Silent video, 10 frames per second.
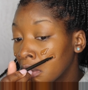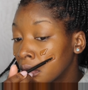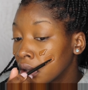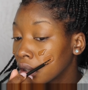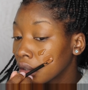
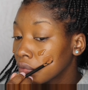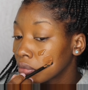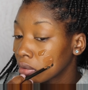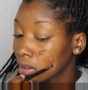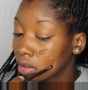Be
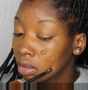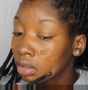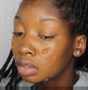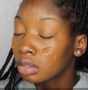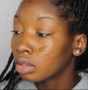careful not
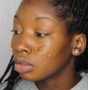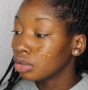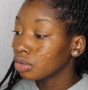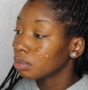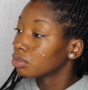to
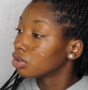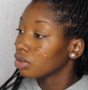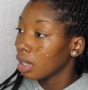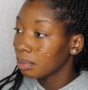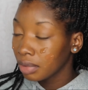
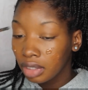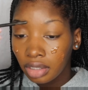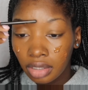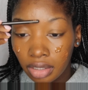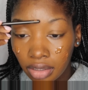drop
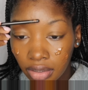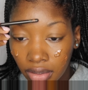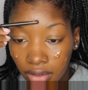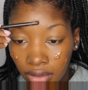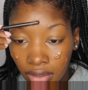none because
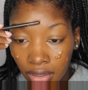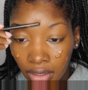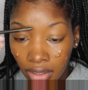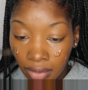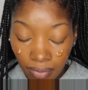
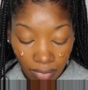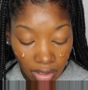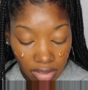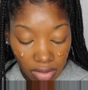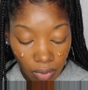
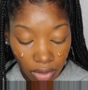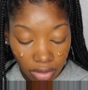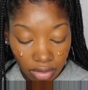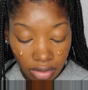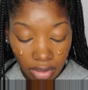that's the
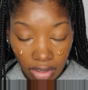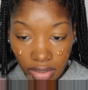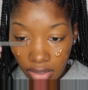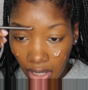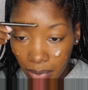worst. And
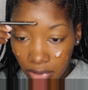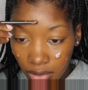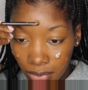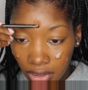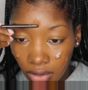it's happened
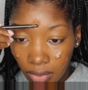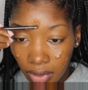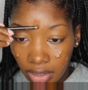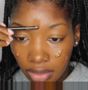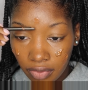to me
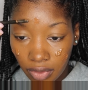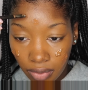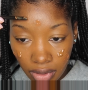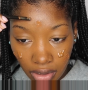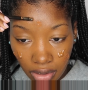quite a few
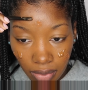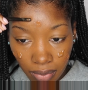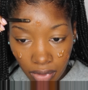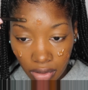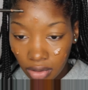times.